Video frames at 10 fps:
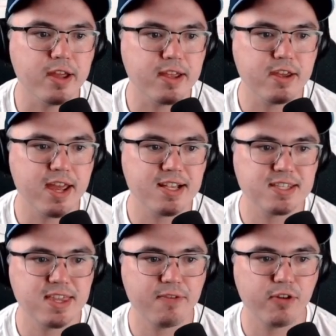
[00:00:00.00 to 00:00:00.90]
And you can't say
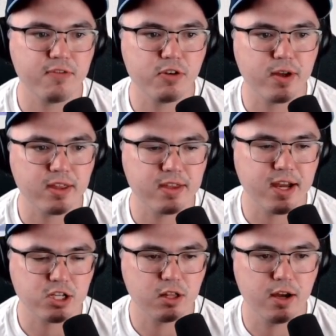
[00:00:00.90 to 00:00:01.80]
that for every rink in the
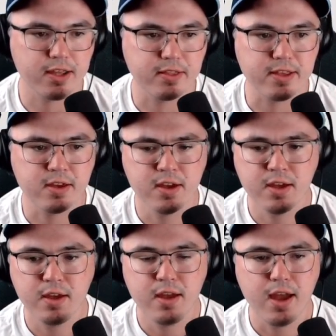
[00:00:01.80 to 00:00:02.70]
National Hockey League.
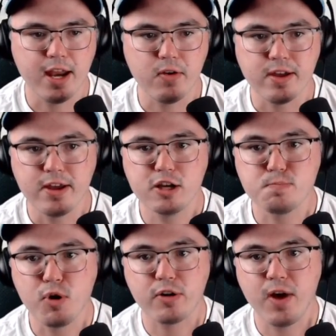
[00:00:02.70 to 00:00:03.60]
Anyway, here's
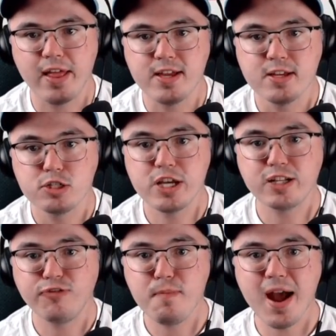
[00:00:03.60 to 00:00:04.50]
Morgan Riley. Chance
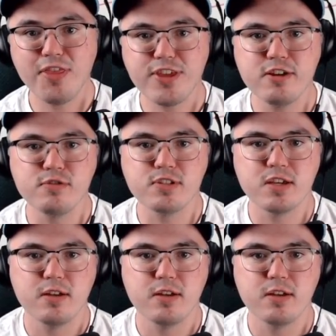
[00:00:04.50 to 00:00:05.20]
for Matthews!